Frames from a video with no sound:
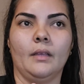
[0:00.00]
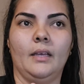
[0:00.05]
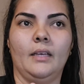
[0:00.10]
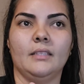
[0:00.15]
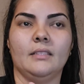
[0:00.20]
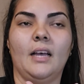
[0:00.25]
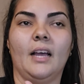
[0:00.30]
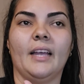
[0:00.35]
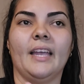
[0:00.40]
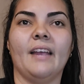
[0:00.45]

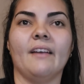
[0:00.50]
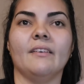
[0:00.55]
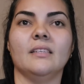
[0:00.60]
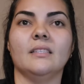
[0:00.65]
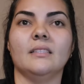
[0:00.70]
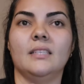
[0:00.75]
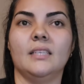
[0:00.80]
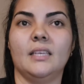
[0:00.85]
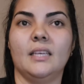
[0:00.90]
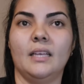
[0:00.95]
not
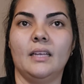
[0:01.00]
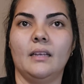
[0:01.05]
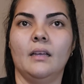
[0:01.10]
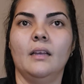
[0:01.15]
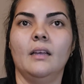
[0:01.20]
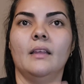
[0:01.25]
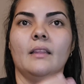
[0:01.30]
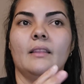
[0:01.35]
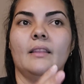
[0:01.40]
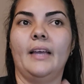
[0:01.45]
guaranteed
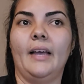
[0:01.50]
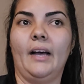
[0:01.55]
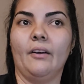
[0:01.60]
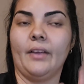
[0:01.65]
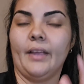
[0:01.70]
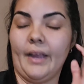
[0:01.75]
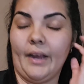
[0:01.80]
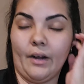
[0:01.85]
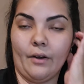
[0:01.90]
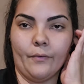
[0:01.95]
the health
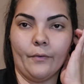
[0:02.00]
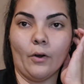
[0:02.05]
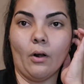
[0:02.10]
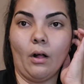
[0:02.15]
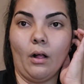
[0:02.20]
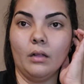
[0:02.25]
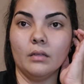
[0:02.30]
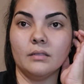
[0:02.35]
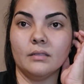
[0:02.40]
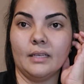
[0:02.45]
care for
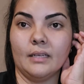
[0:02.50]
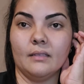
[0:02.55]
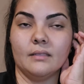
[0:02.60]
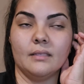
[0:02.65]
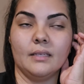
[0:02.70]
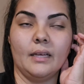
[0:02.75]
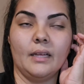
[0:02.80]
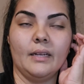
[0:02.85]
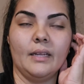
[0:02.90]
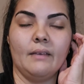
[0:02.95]
all
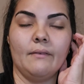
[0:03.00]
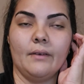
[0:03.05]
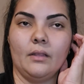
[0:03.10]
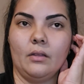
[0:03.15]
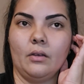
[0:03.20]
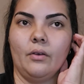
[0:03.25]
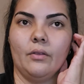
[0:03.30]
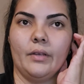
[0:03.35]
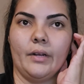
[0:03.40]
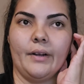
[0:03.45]
citizens, even
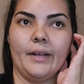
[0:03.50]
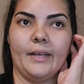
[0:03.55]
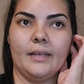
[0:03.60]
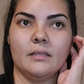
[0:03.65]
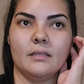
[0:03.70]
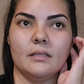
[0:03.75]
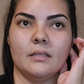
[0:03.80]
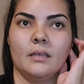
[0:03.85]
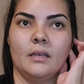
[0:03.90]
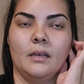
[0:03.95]
though there
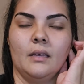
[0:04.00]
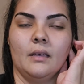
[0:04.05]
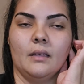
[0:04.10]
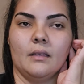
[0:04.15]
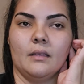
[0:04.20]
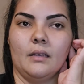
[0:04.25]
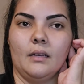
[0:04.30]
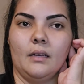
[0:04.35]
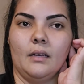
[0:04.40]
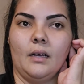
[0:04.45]
is
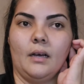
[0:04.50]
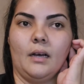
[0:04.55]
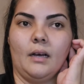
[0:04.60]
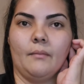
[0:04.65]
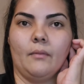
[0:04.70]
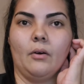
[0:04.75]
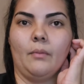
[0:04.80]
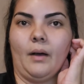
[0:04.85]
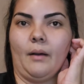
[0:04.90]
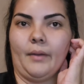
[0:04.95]
the
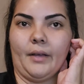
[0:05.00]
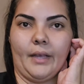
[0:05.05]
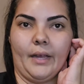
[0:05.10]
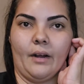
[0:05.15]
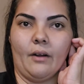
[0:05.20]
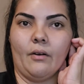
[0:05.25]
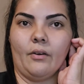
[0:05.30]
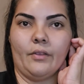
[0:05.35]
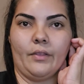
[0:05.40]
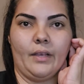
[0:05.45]

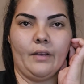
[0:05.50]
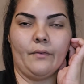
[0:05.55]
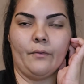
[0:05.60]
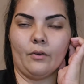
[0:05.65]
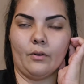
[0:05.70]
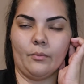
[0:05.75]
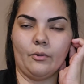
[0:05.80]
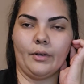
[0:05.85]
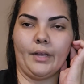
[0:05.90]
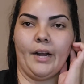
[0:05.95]
Obamacare or the
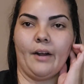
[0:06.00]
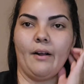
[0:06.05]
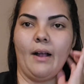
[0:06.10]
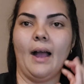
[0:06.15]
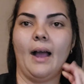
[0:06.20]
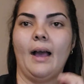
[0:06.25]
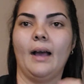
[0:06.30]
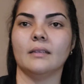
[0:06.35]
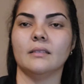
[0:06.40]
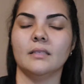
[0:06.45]
Affordable Care
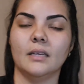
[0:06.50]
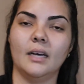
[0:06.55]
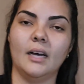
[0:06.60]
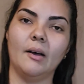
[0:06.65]
Act.